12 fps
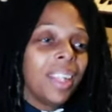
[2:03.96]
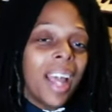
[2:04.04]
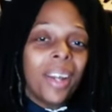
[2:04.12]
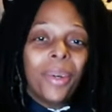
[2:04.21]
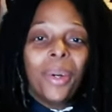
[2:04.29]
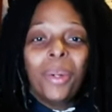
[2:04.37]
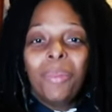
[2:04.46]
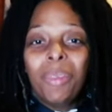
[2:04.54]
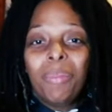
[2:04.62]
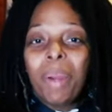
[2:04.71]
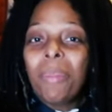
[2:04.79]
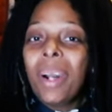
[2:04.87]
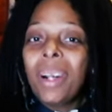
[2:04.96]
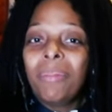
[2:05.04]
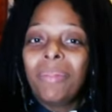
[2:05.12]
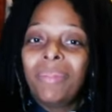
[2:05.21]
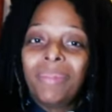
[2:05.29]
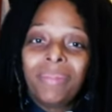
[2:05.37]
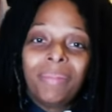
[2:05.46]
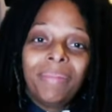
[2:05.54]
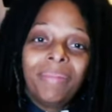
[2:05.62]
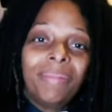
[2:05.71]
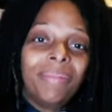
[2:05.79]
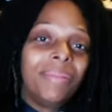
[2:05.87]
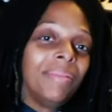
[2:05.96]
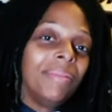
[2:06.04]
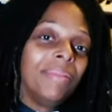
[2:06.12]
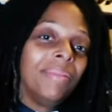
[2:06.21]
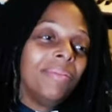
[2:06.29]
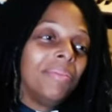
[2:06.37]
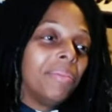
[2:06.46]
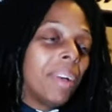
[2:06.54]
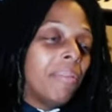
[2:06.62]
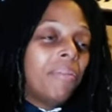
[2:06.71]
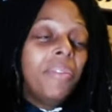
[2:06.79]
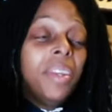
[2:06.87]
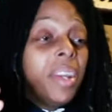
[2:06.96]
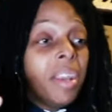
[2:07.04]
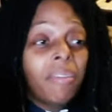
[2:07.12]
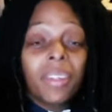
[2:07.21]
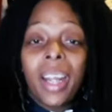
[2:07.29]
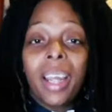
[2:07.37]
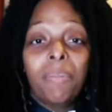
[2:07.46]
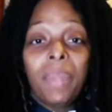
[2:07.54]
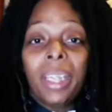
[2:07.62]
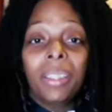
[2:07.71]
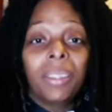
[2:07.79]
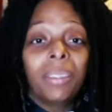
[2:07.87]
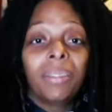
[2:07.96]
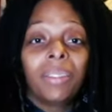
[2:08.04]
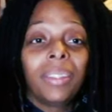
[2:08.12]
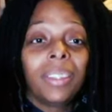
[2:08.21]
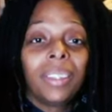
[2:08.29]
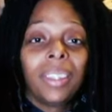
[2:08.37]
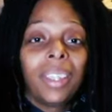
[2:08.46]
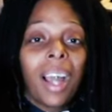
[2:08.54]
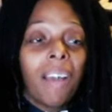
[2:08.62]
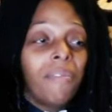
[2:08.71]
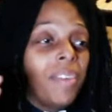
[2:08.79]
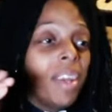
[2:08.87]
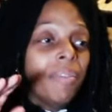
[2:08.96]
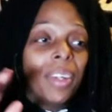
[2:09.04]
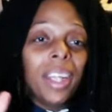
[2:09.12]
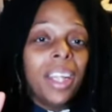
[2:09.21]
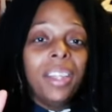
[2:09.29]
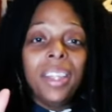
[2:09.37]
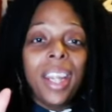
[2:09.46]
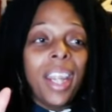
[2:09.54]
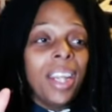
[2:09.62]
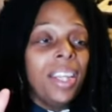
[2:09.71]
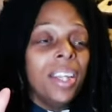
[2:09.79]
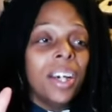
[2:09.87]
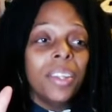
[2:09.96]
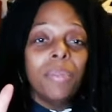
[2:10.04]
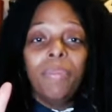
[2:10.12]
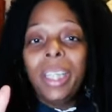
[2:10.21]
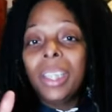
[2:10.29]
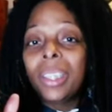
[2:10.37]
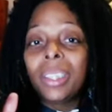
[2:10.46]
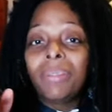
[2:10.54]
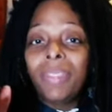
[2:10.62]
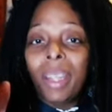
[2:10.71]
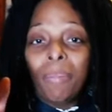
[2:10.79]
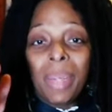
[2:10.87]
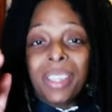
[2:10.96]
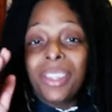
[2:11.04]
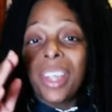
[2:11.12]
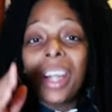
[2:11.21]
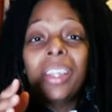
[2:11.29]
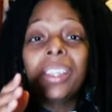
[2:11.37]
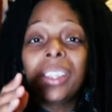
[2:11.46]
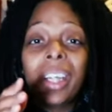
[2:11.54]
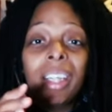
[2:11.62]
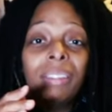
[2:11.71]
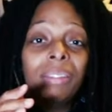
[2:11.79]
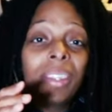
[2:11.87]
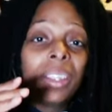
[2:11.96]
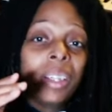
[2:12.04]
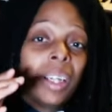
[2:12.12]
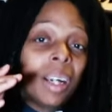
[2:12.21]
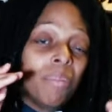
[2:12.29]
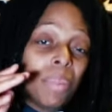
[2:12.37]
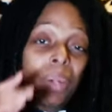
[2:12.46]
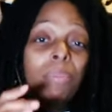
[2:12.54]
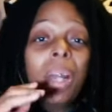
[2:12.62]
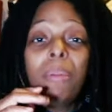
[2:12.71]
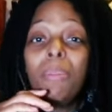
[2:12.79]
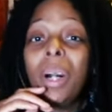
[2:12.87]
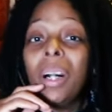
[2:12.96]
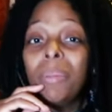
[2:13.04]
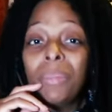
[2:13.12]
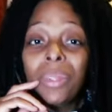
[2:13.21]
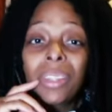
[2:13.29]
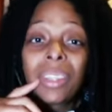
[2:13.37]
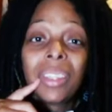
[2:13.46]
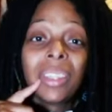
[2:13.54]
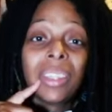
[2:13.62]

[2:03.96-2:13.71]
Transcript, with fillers: at home with my mom. I've never had meatloaf. I've never eaten any other meatloaf in my entire life but my mom's.